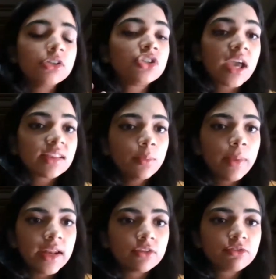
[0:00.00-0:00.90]
Check the
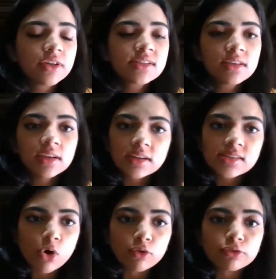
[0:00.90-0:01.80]
benefits it
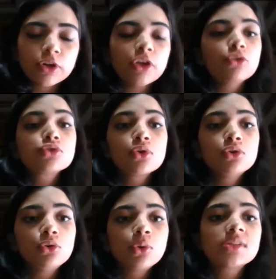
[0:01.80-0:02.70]
is offering you, so
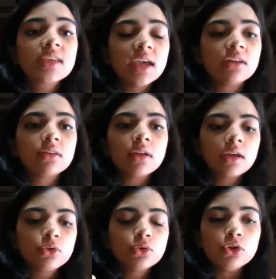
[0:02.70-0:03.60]
you know it's
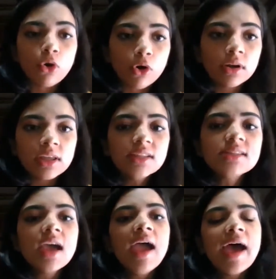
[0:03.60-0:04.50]
catering to your
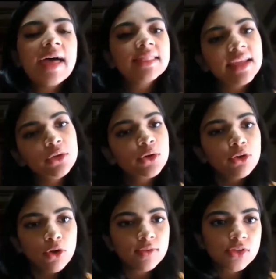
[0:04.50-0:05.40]
needs, and then you can
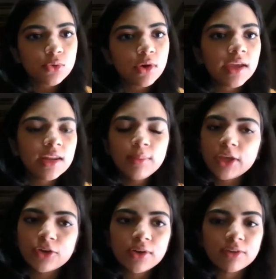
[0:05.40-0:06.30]
always go ahead and
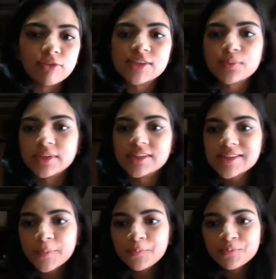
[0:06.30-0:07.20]
make your
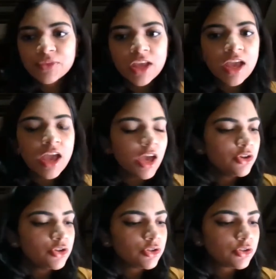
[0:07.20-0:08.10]
investments.
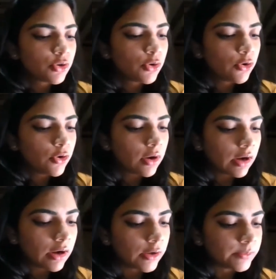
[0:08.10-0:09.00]

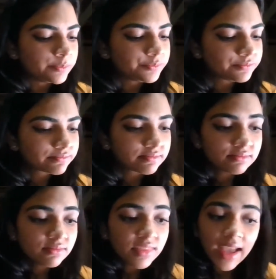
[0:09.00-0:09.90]
So
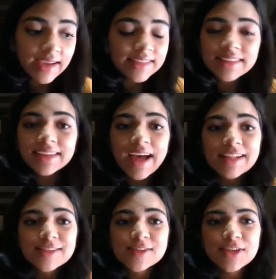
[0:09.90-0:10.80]
I think that
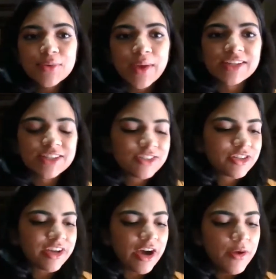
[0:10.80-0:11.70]
answers the question,
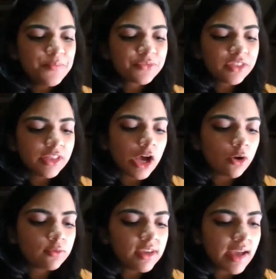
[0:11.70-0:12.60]
Shikha.
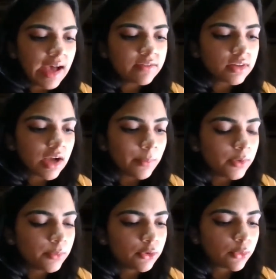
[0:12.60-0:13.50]
Now we have a couple
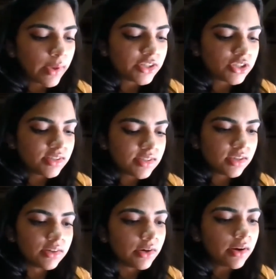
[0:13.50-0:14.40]
more questions
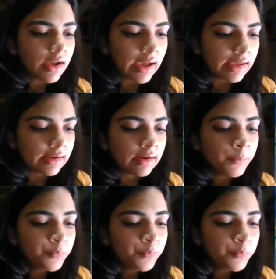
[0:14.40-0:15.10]
here, and